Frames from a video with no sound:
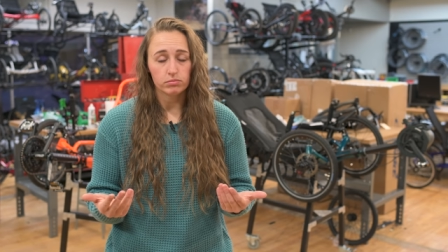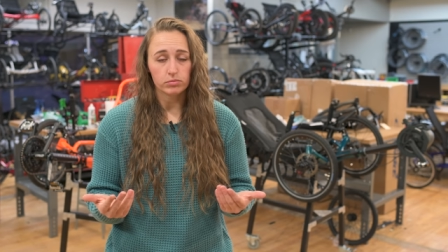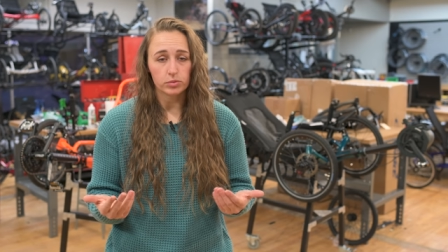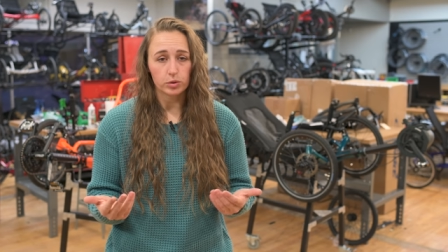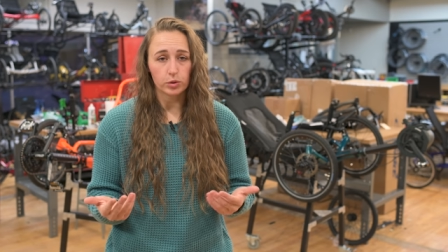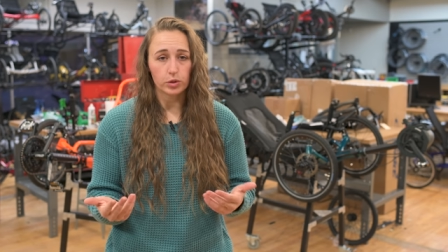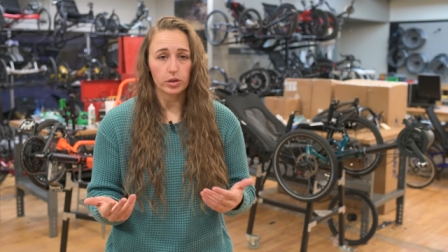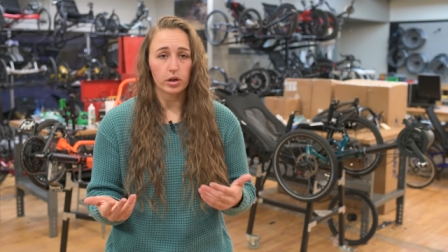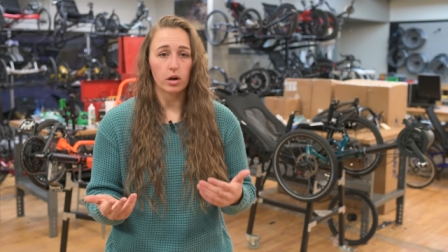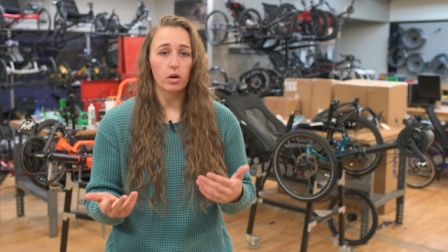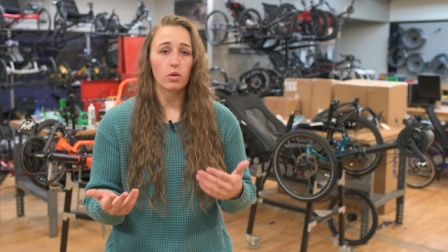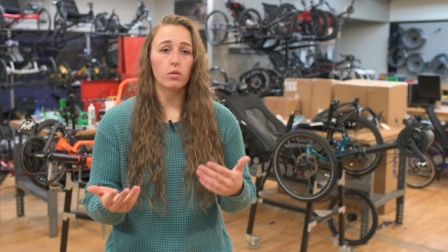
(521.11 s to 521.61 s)

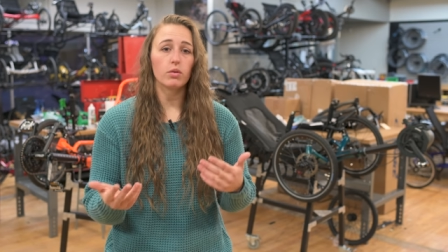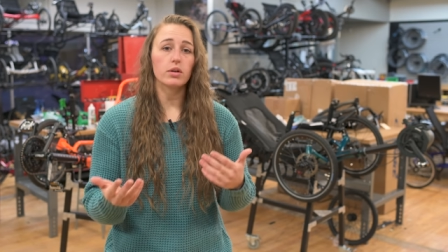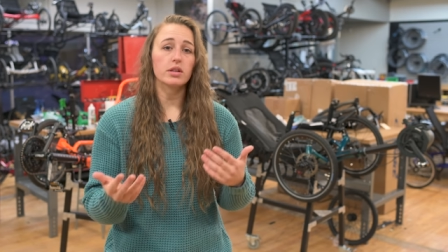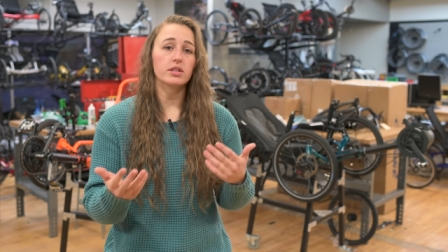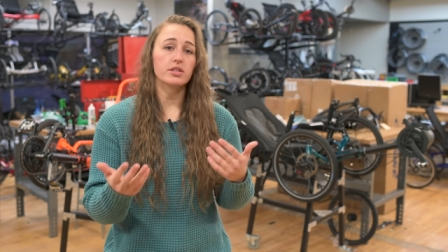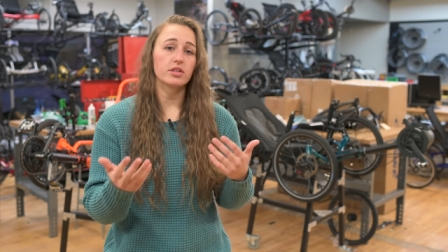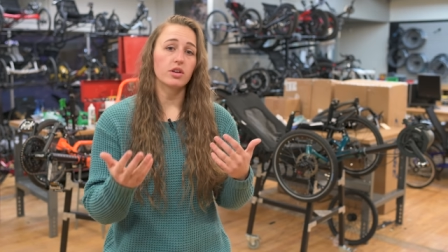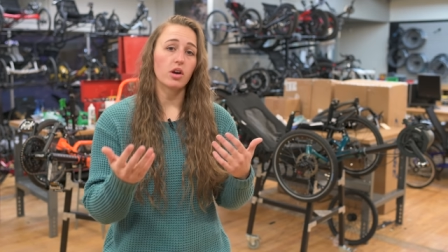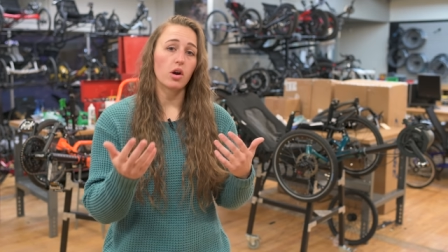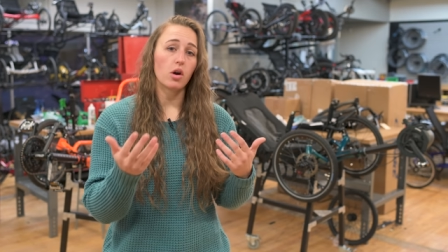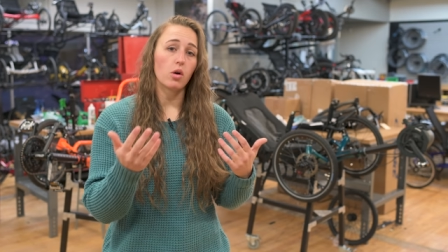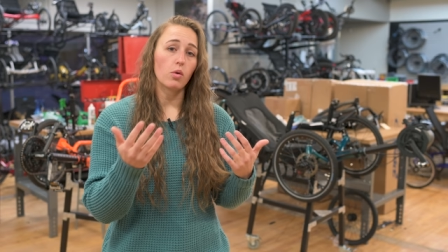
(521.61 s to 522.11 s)
you can
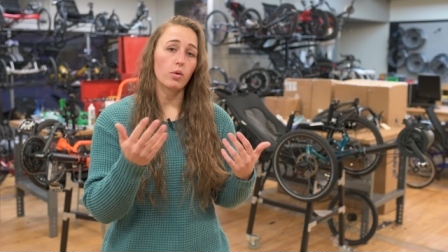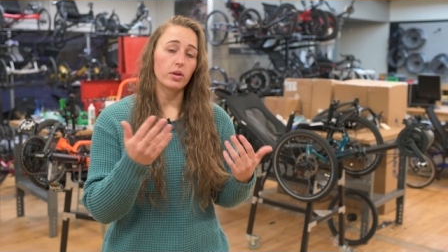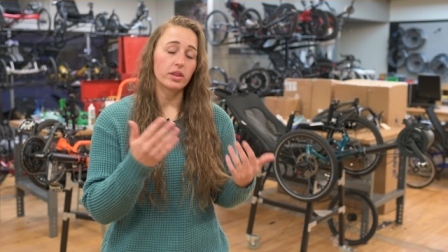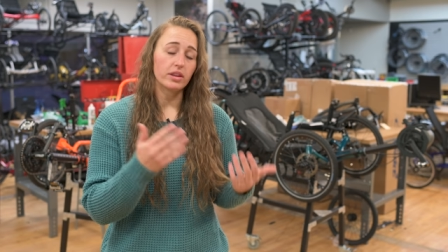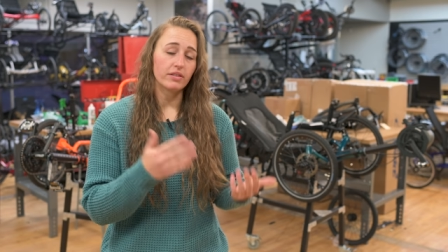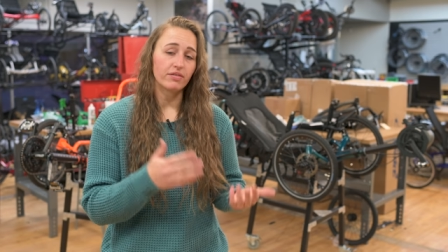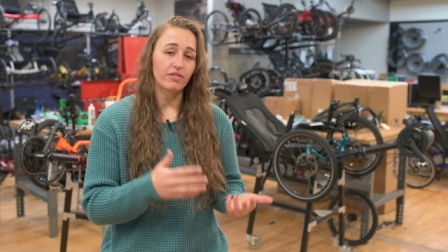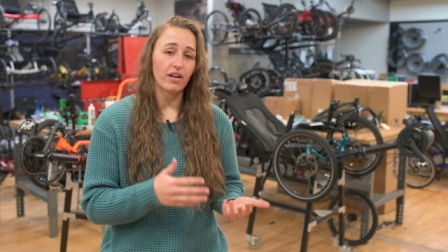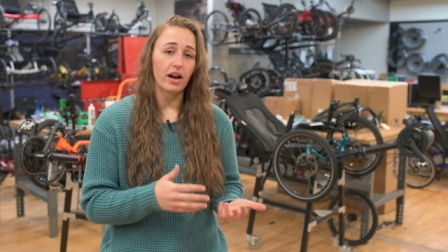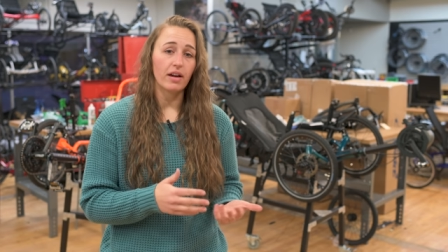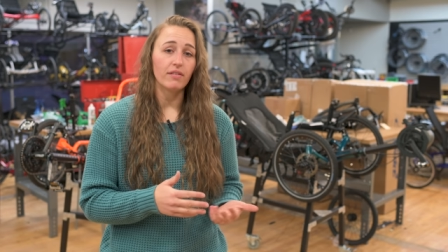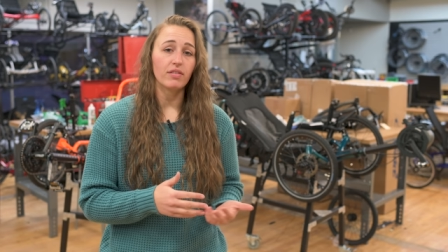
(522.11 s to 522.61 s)
always go with
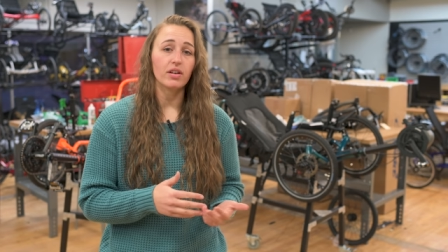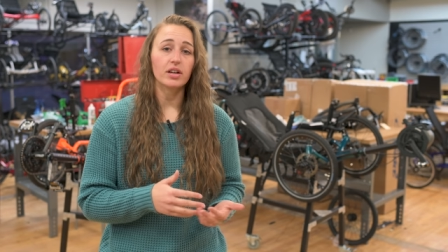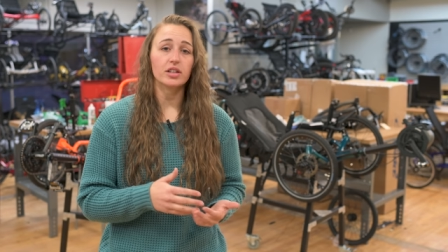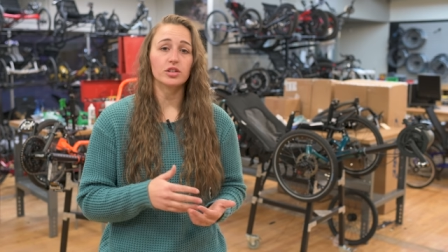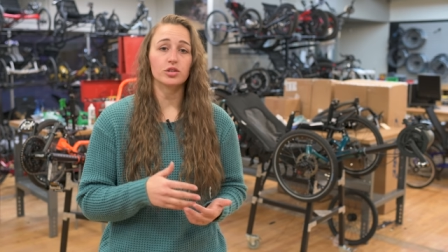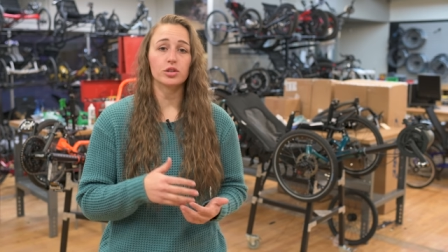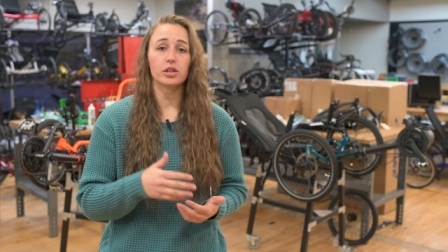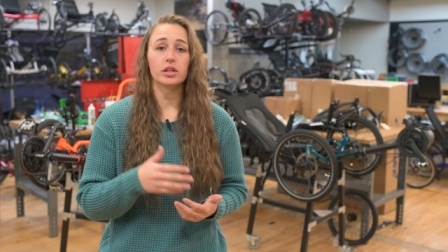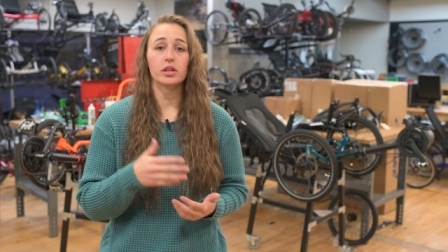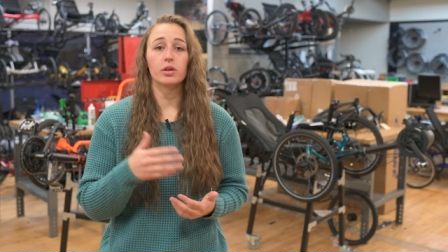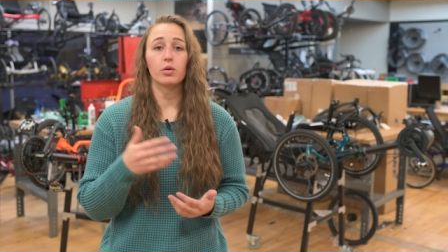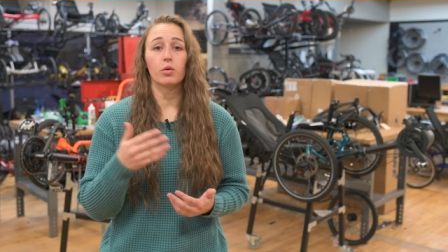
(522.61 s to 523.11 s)
the
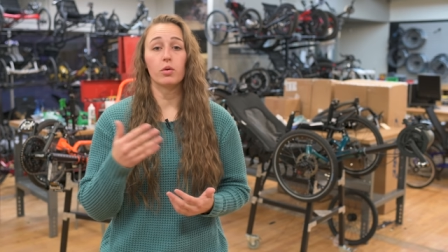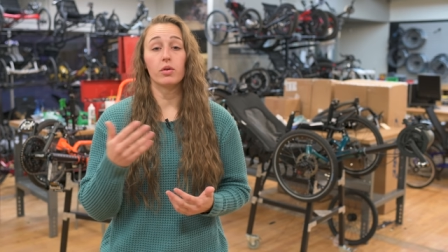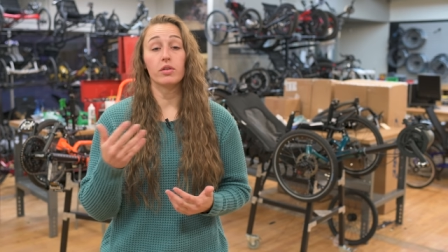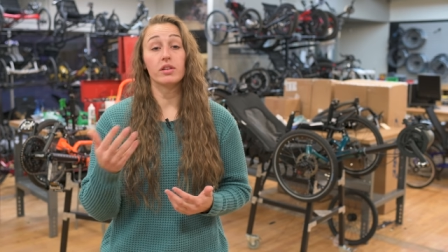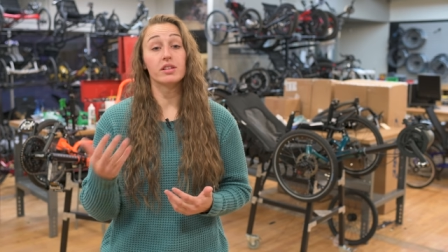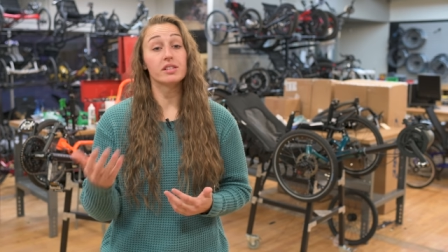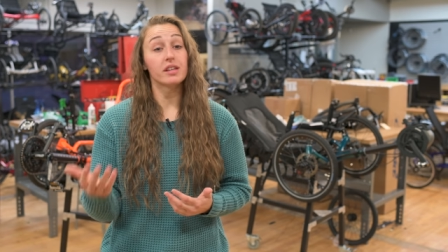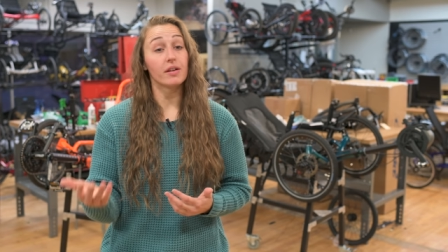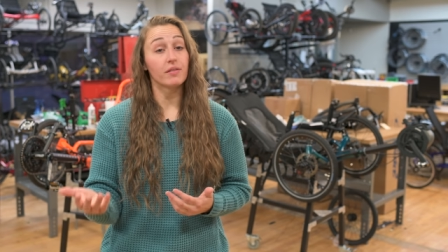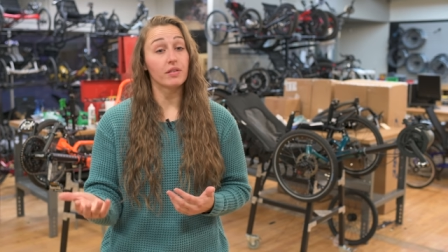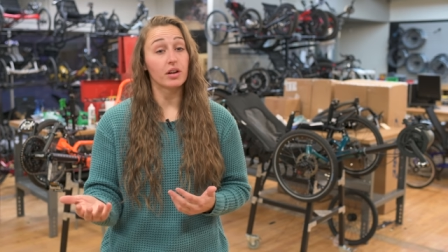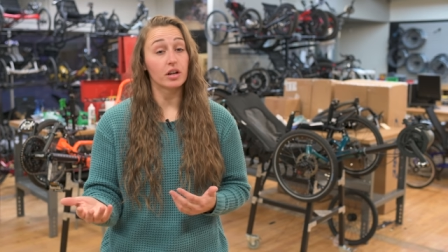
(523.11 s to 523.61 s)
500 or the
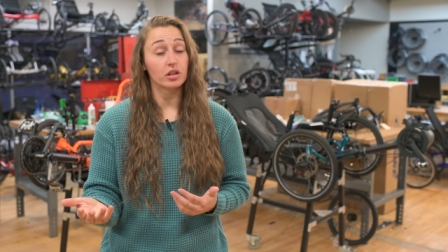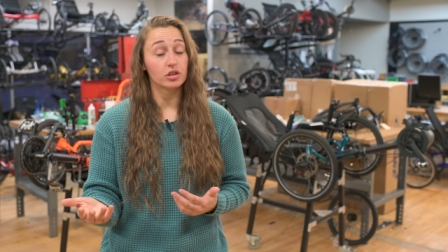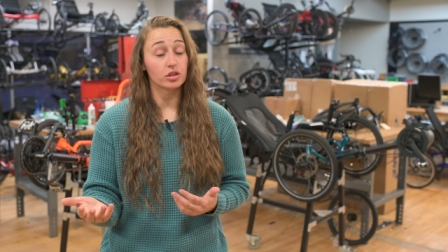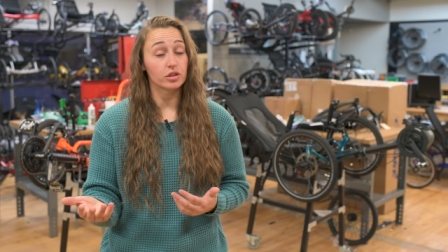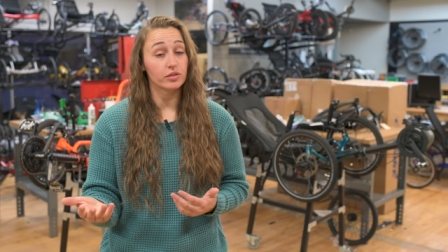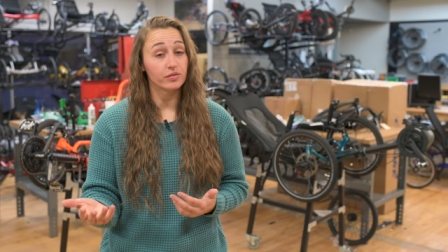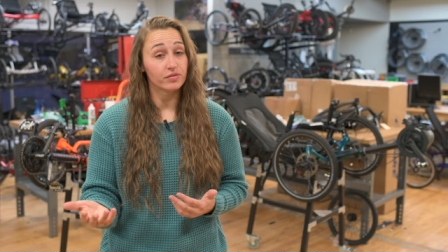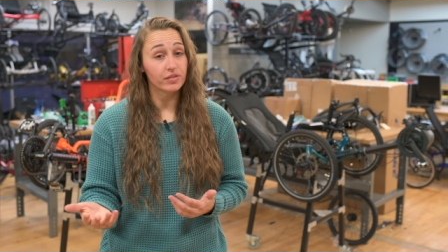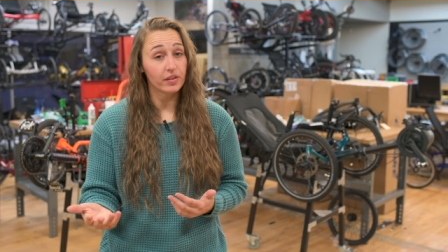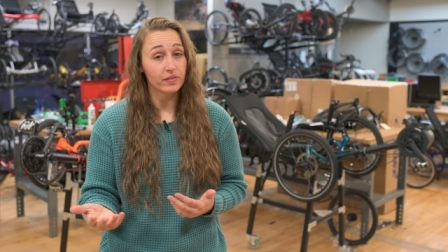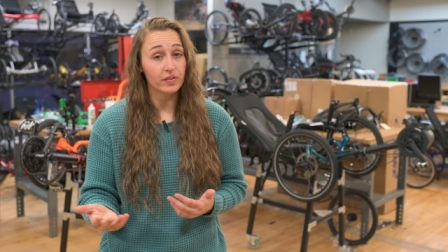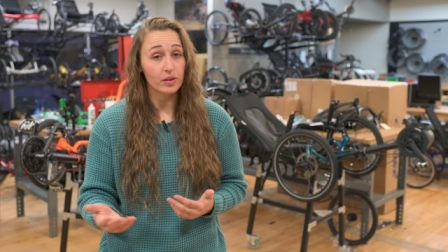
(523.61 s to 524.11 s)

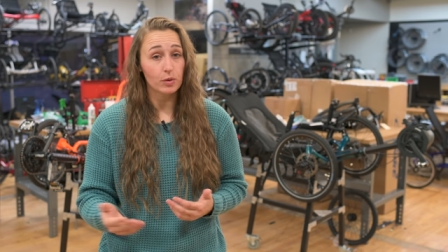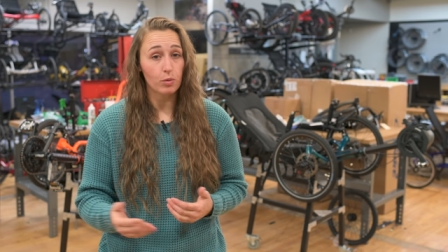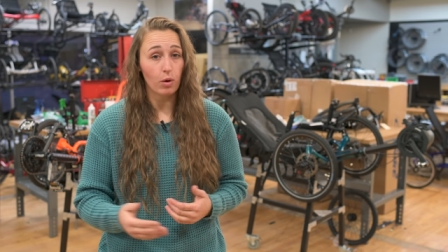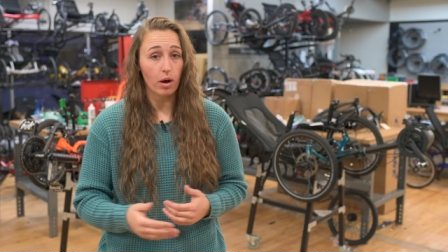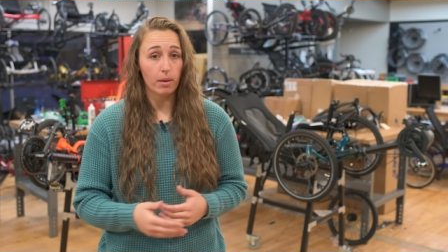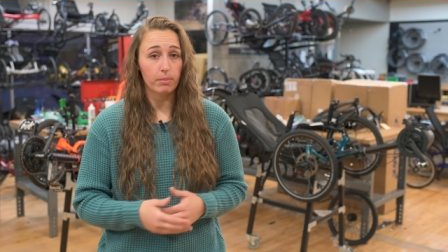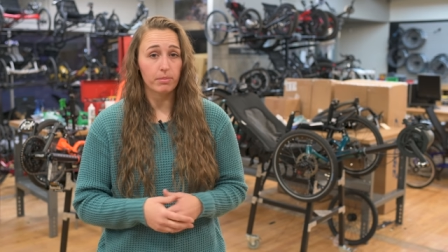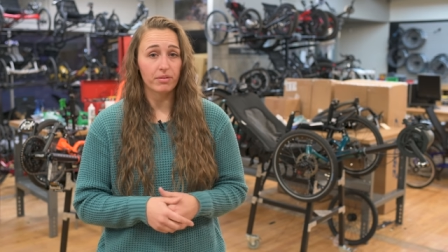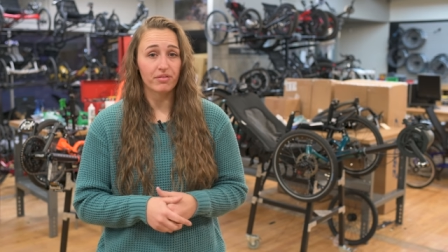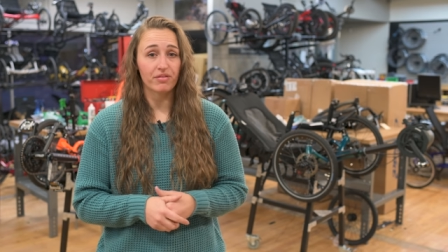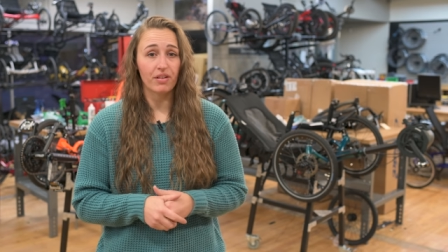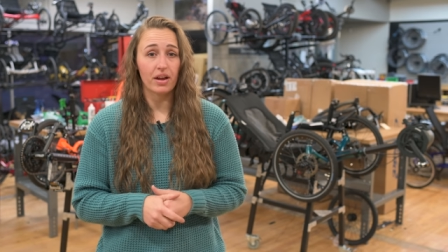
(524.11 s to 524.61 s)

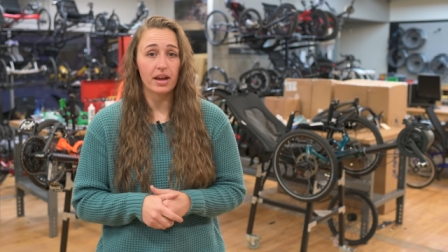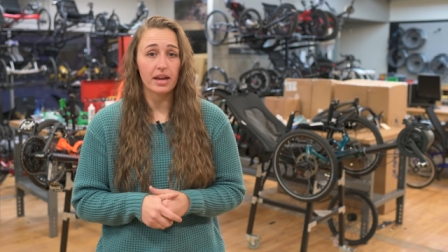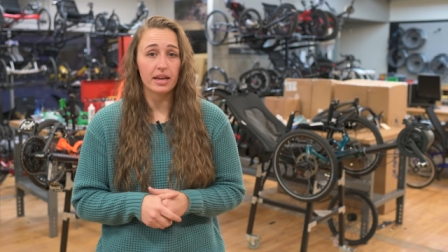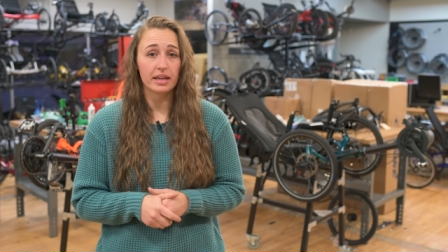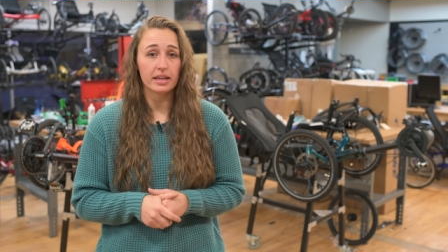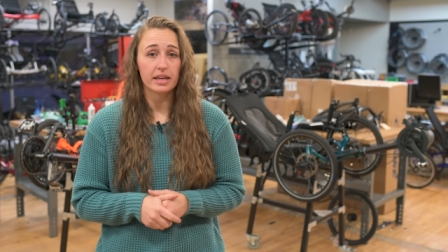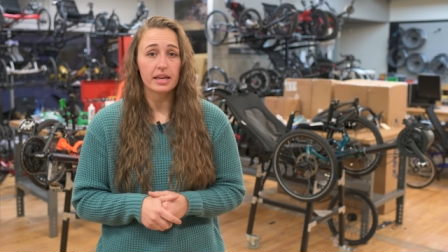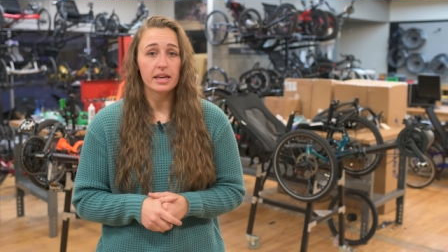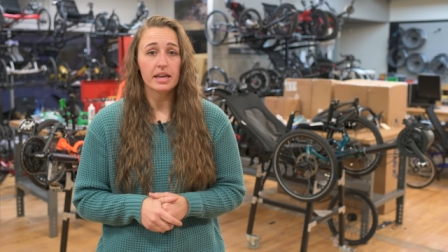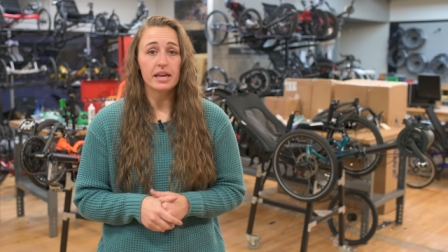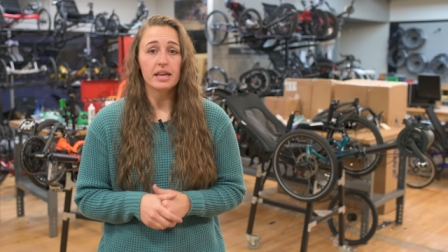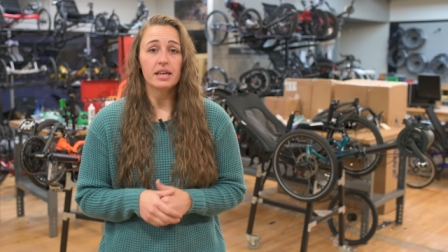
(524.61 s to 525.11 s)
750-watt
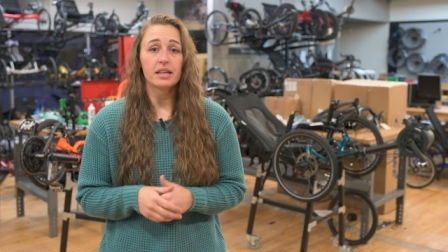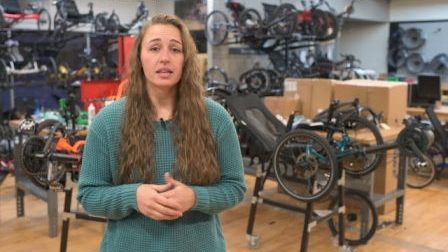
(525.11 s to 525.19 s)
Bafang.